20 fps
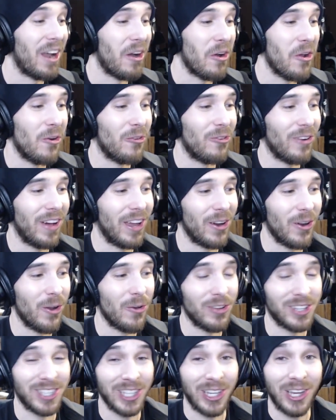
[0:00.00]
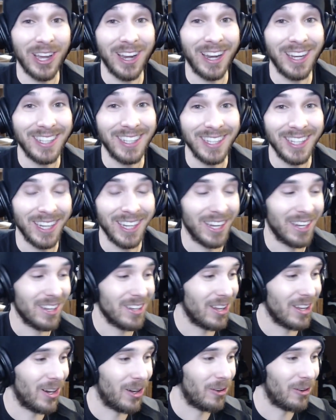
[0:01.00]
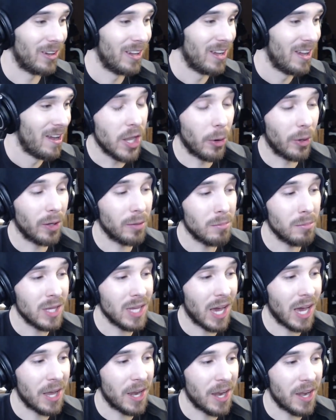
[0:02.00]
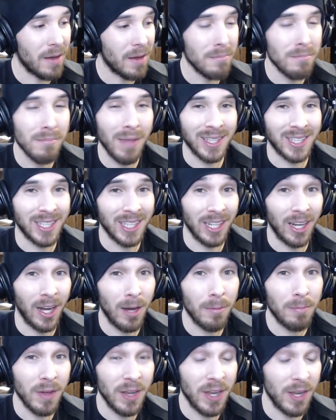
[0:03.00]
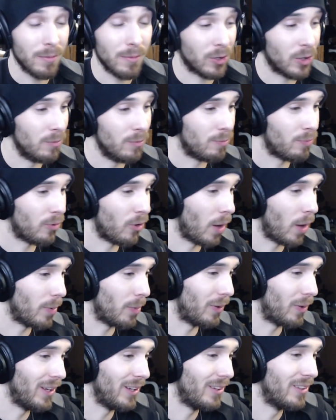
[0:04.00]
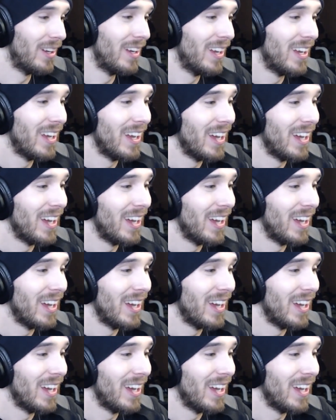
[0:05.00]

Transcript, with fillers: I don't know. If, I don't know if it's a good idea. You know, knowing me, I'd end up messing up, and it could probably,